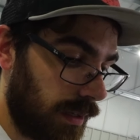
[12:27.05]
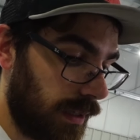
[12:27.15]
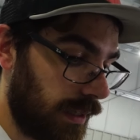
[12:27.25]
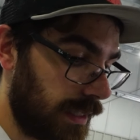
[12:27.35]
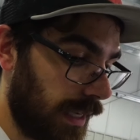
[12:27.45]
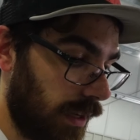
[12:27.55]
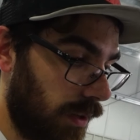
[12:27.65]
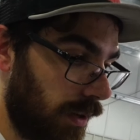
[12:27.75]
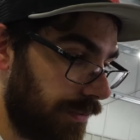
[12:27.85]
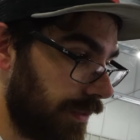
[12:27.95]
need to take it
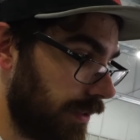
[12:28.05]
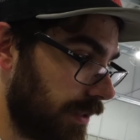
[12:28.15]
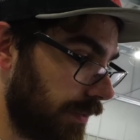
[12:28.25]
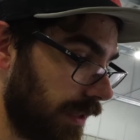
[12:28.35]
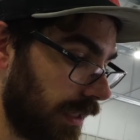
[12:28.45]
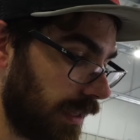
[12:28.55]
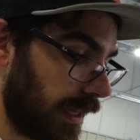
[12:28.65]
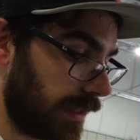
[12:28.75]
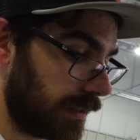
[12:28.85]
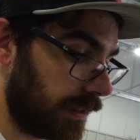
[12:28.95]
off or something like
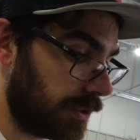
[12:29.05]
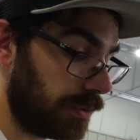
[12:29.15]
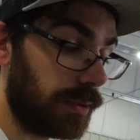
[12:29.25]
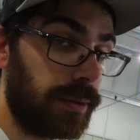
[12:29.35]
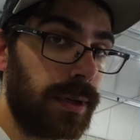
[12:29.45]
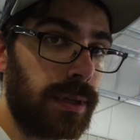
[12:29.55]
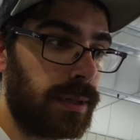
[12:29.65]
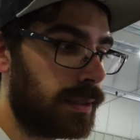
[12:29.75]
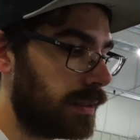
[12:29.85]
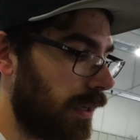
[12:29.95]
that and get screwed.
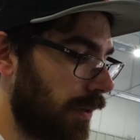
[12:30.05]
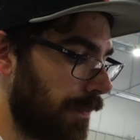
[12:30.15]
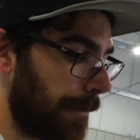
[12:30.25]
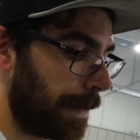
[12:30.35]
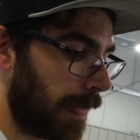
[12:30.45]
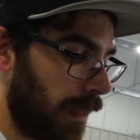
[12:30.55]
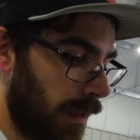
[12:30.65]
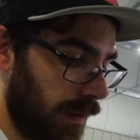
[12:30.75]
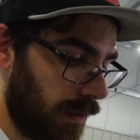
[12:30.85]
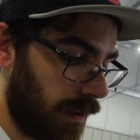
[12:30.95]
So
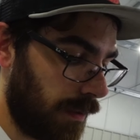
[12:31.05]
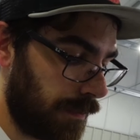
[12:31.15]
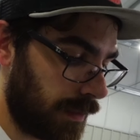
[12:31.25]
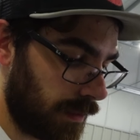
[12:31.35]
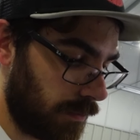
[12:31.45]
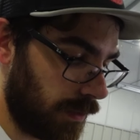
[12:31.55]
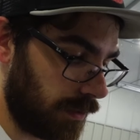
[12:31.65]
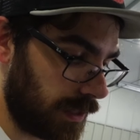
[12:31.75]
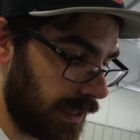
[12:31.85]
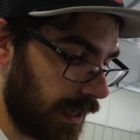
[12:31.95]
um, we're
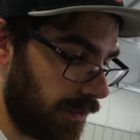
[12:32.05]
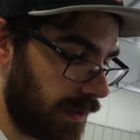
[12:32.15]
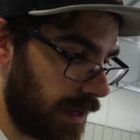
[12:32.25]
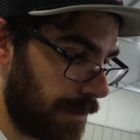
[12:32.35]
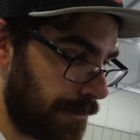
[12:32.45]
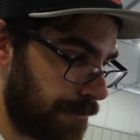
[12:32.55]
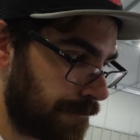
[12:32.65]
going to take care of it now.